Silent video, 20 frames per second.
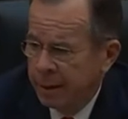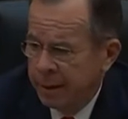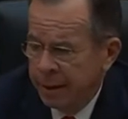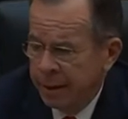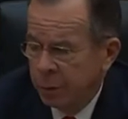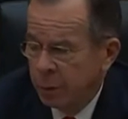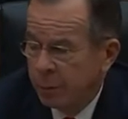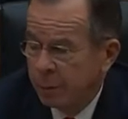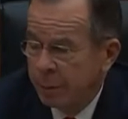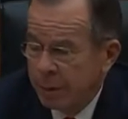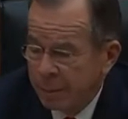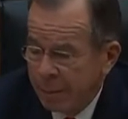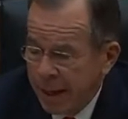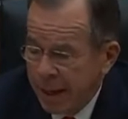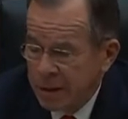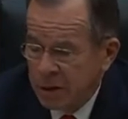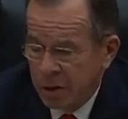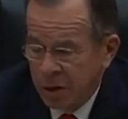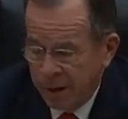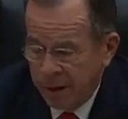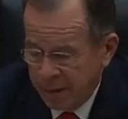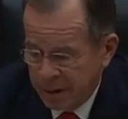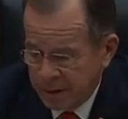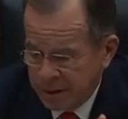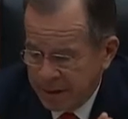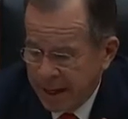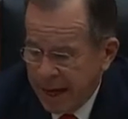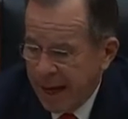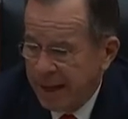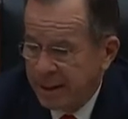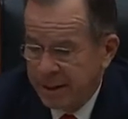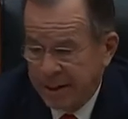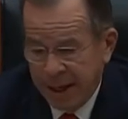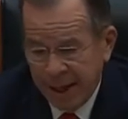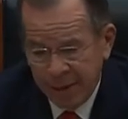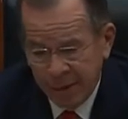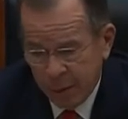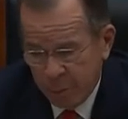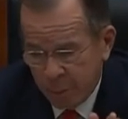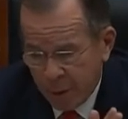it would be based on the status
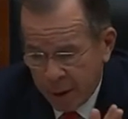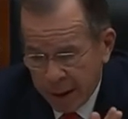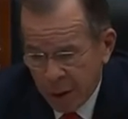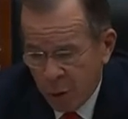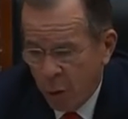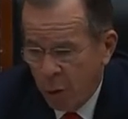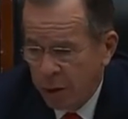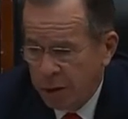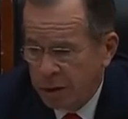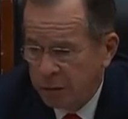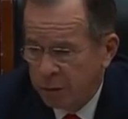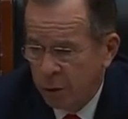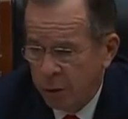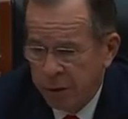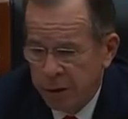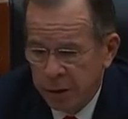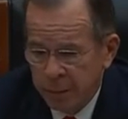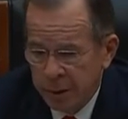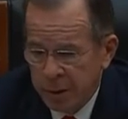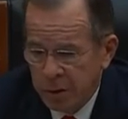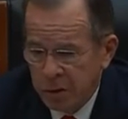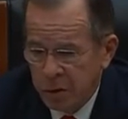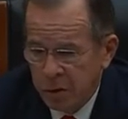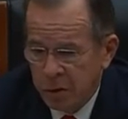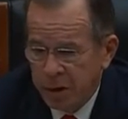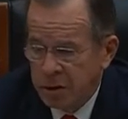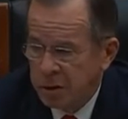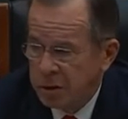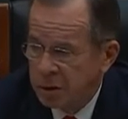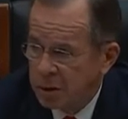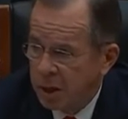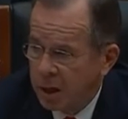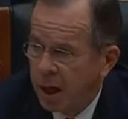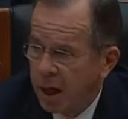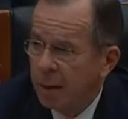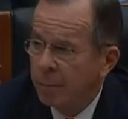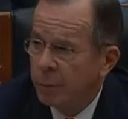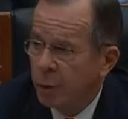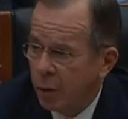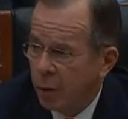and the priorities for the administration to
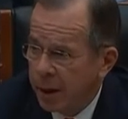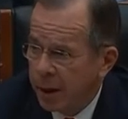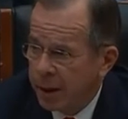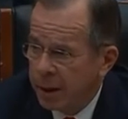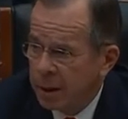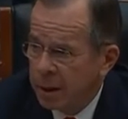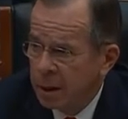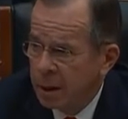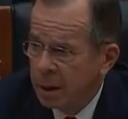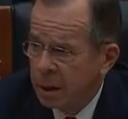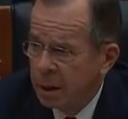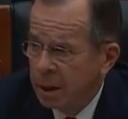upgrade